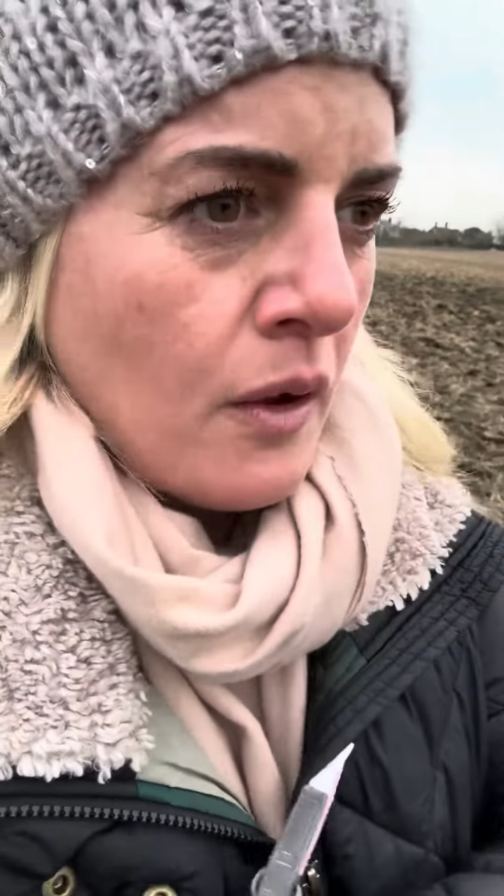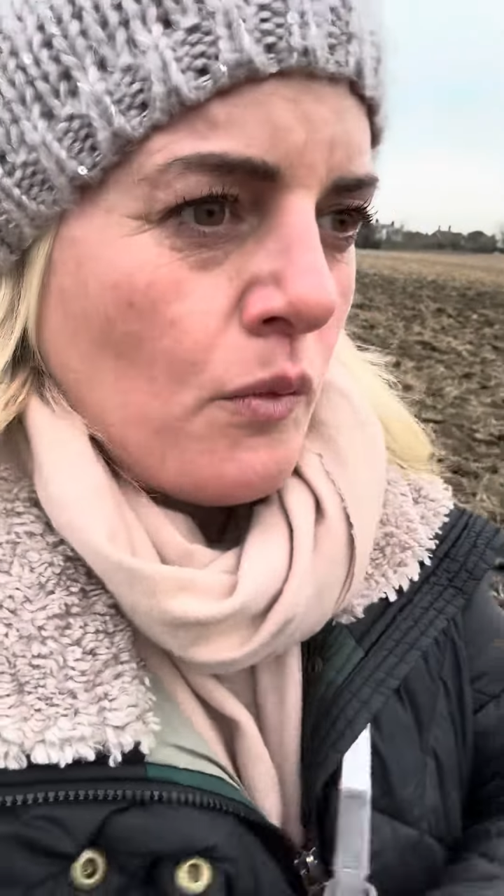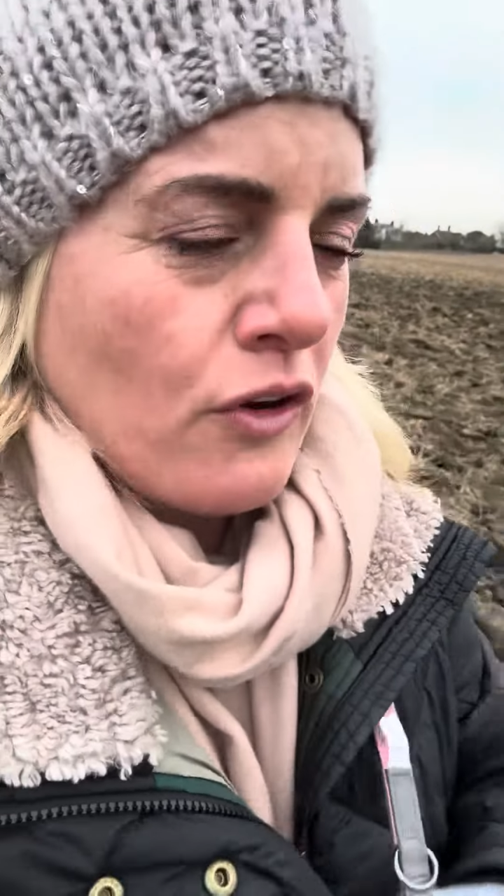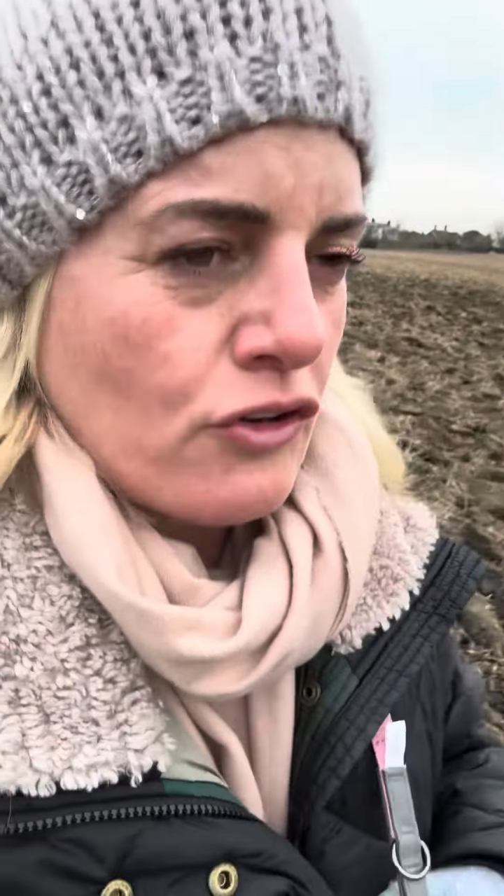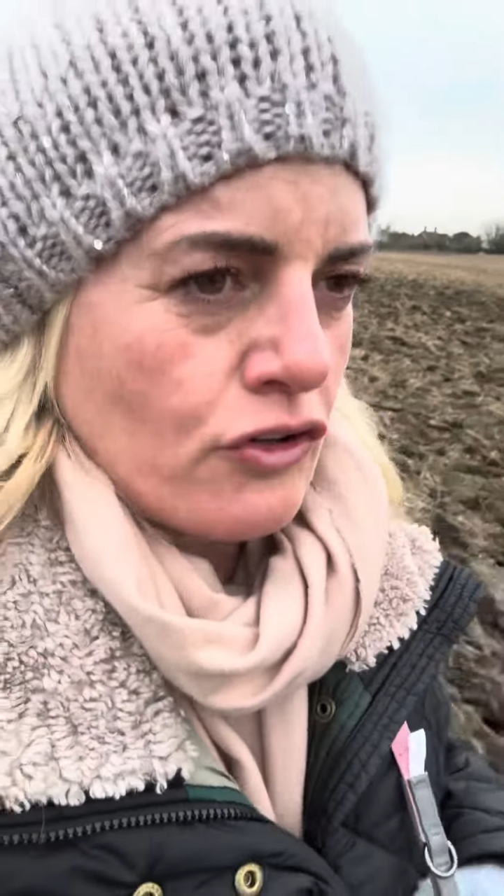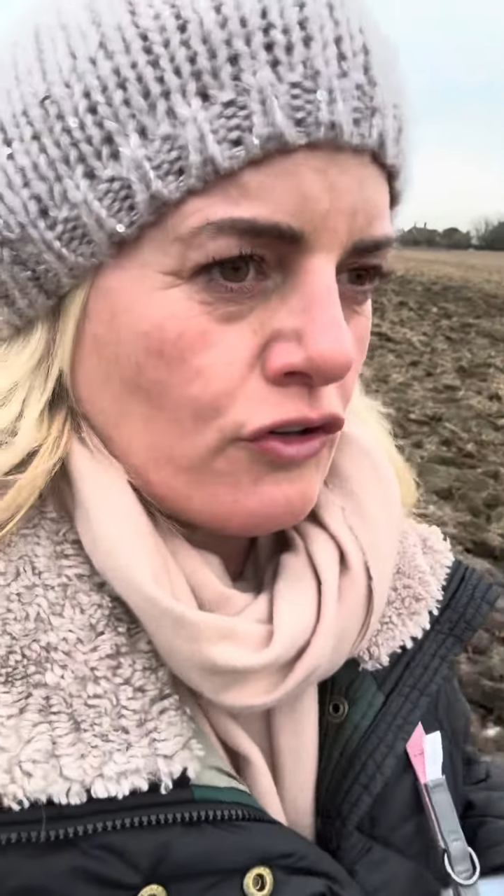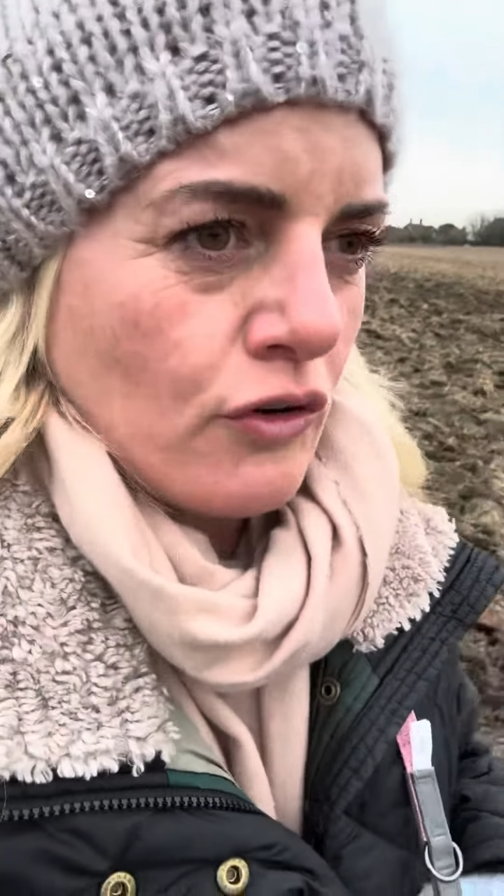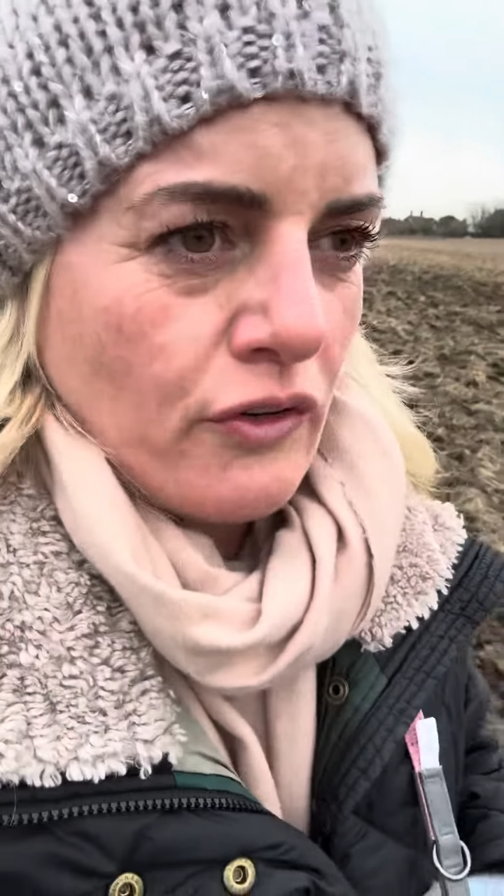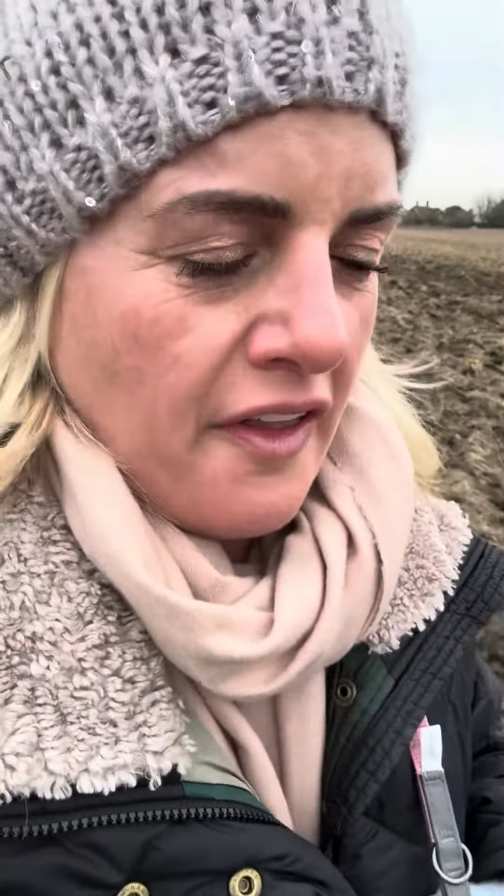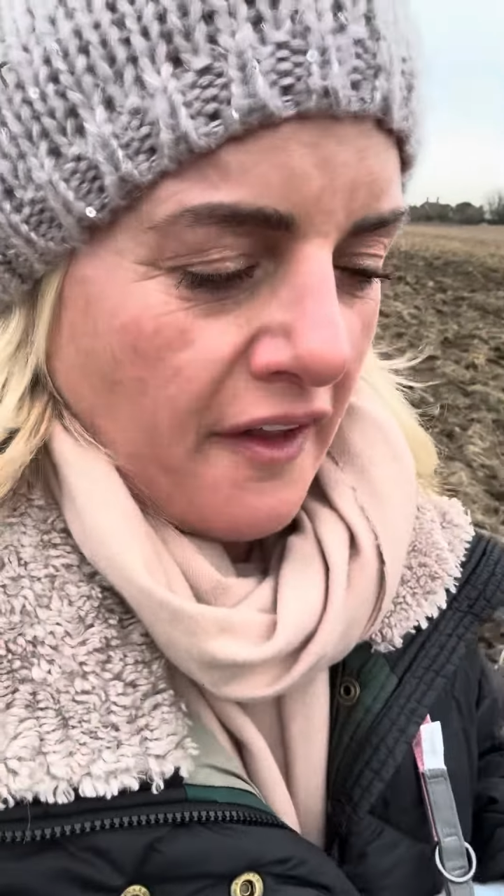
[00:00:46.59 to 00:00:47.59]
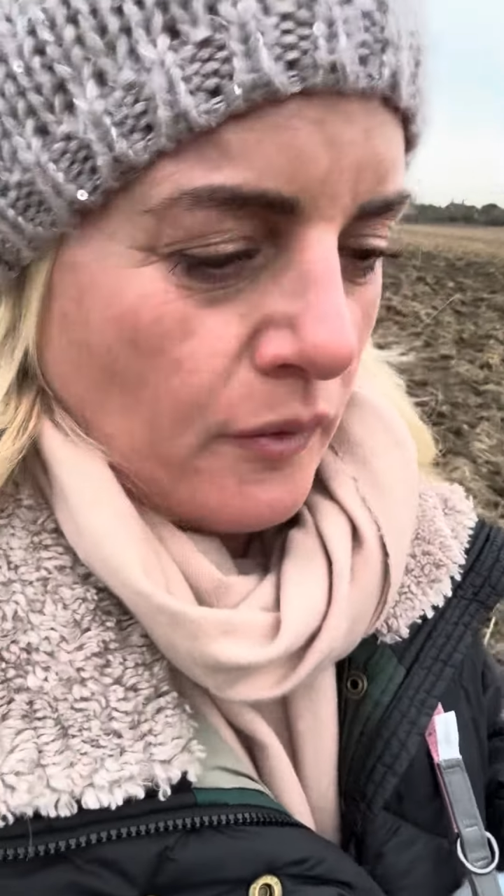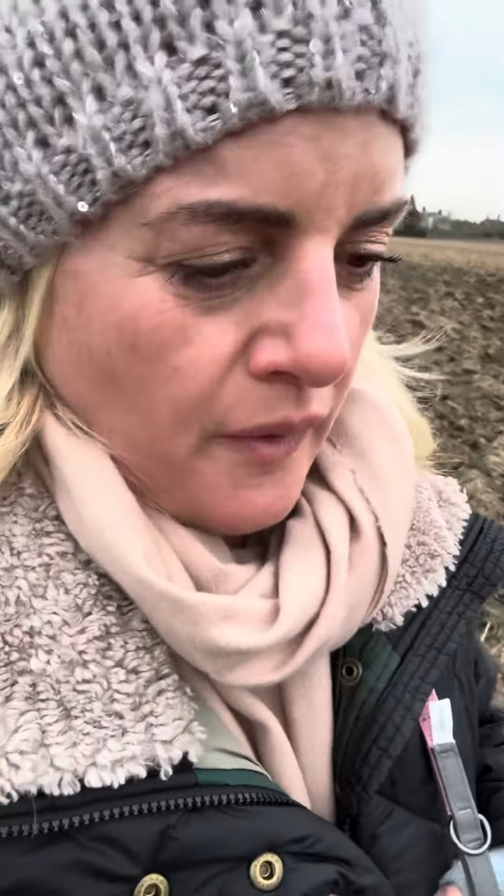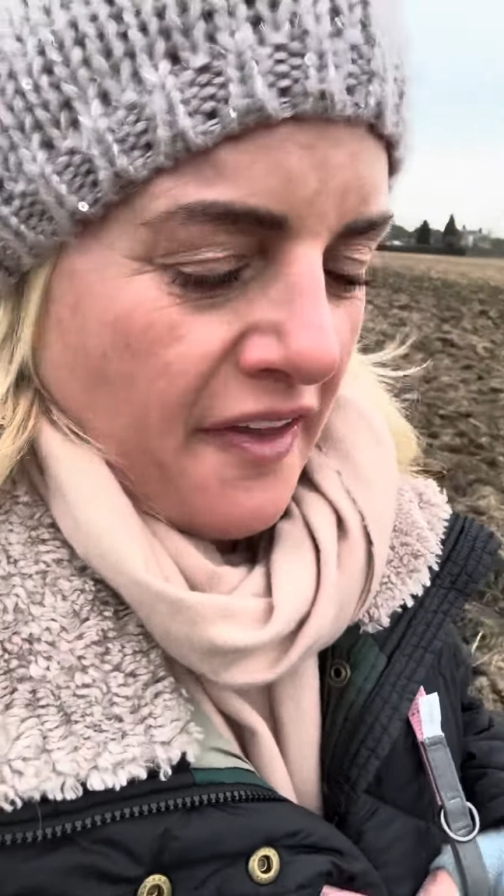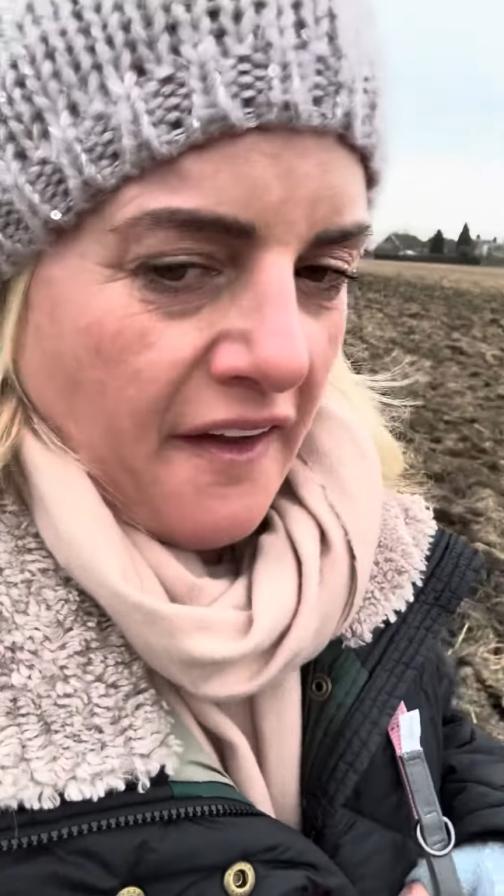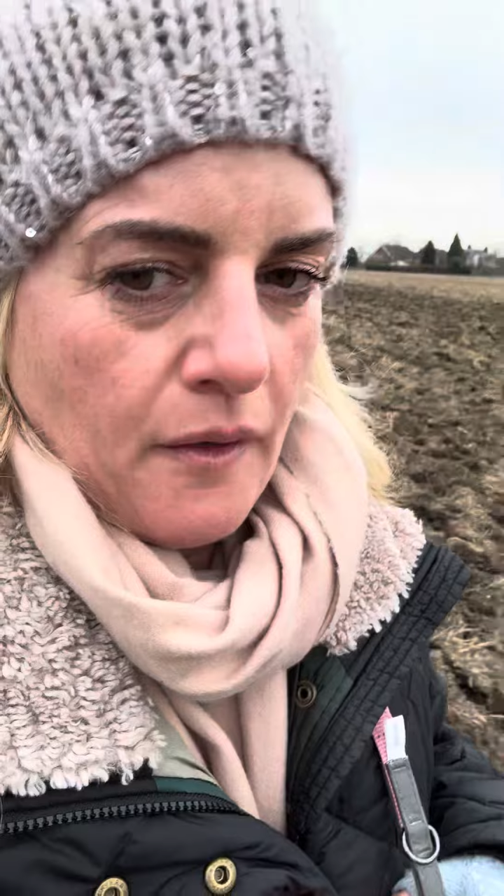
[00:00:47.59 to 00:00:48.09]
which the doctor said was
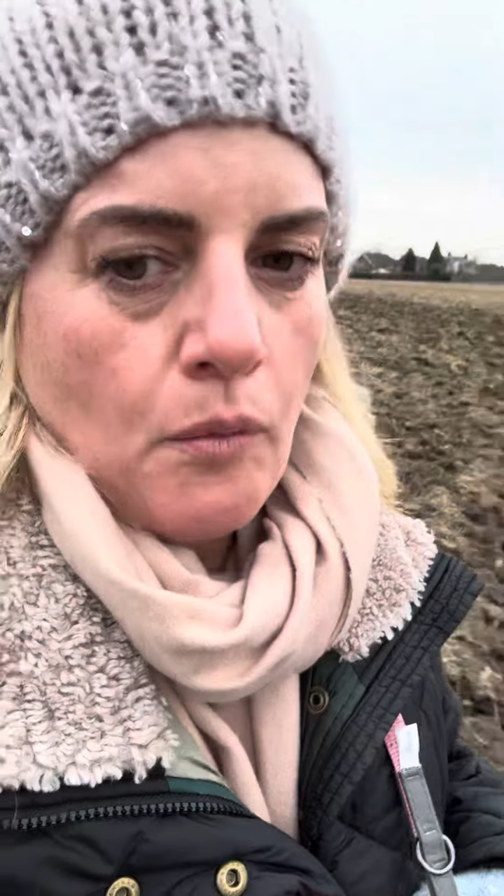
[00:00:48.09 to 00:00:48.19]
the